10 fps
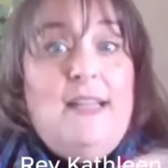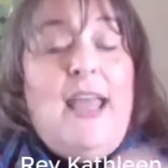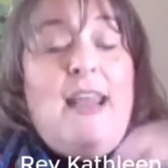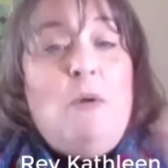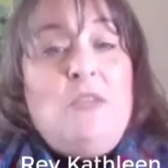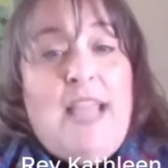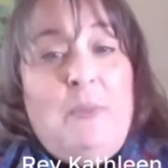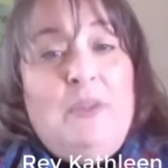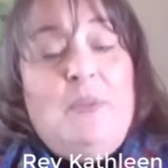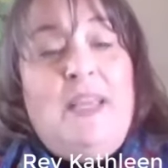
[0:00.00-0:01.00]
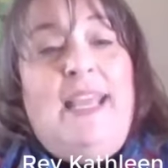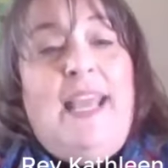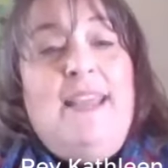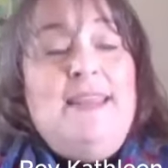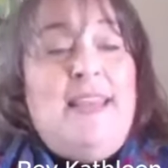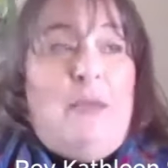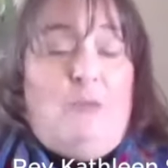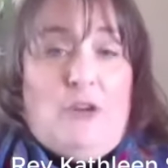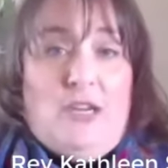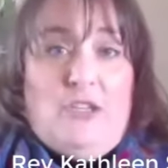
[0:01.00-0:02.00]
And I was able to begin that
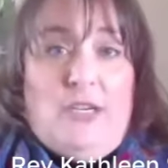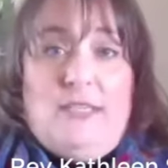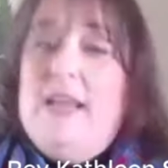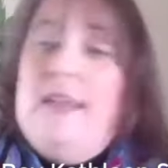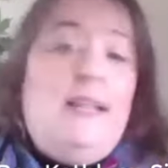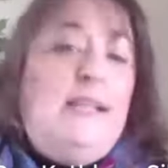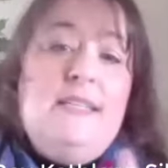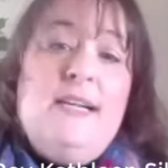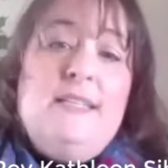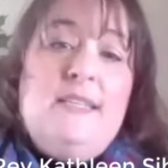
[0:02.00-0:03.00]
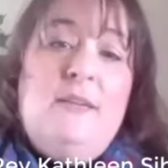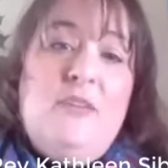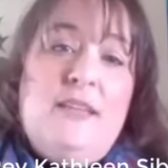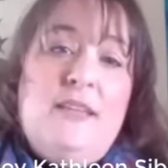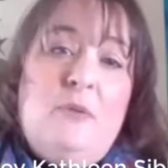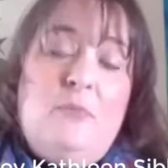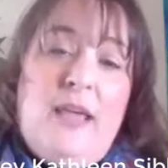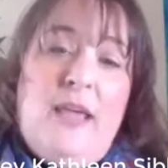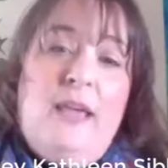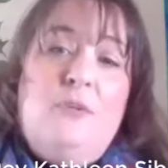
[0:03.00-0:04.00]
project. That's not something that I would
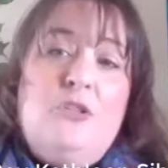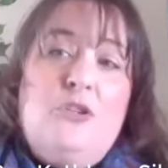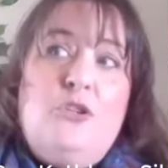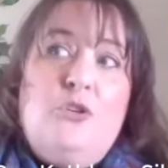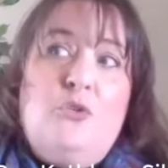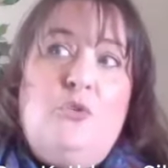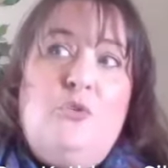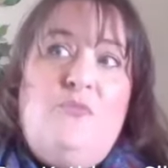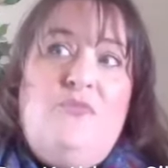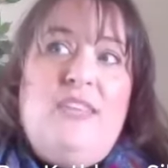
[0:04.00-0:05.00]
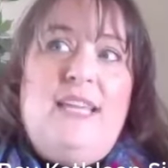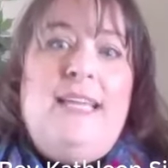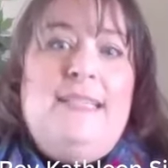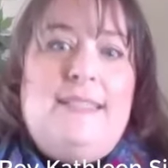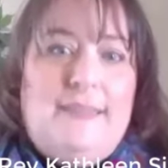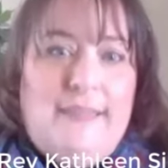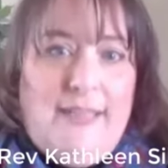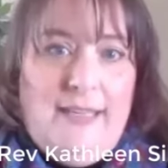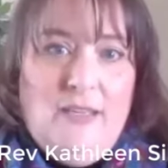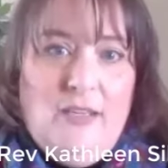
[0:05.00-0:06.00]
be able to do
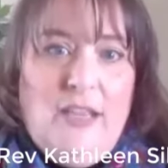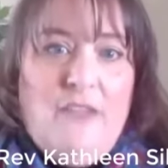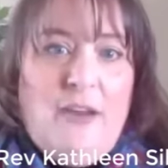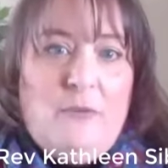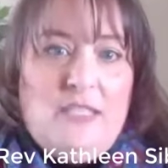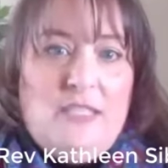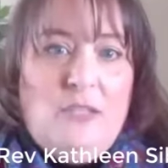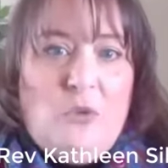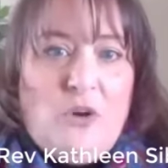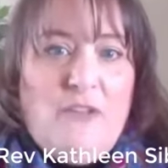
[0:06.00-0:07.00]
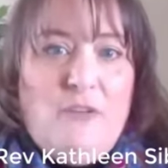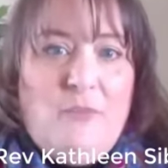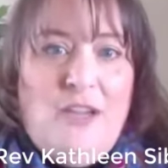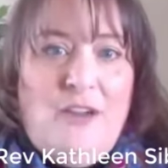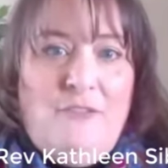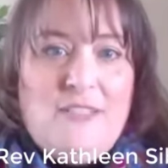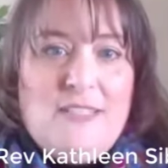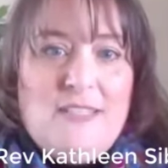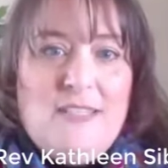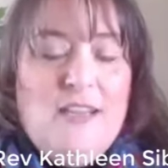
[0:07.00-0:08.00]
easily if I was still working from the
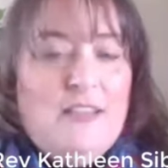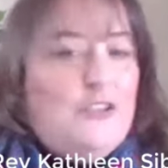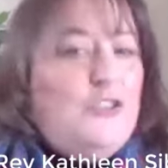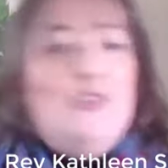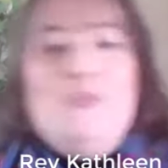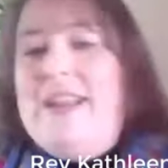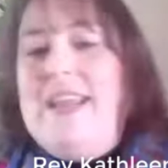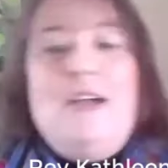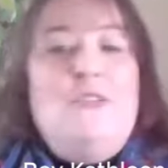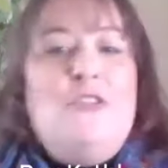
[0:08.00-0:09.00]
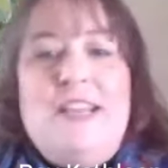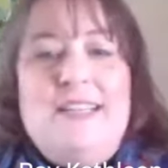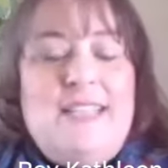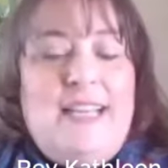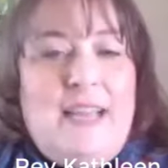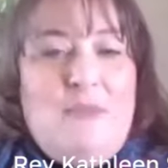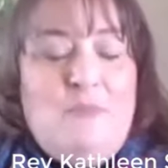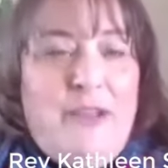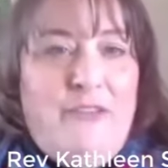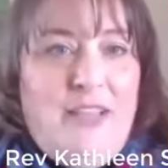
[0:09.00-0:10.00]
office. There's too many other things that get in
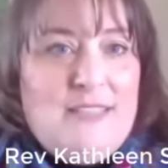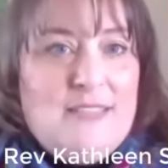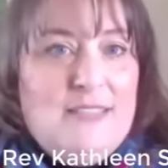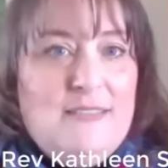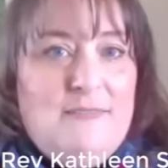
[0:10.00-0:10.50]
my face.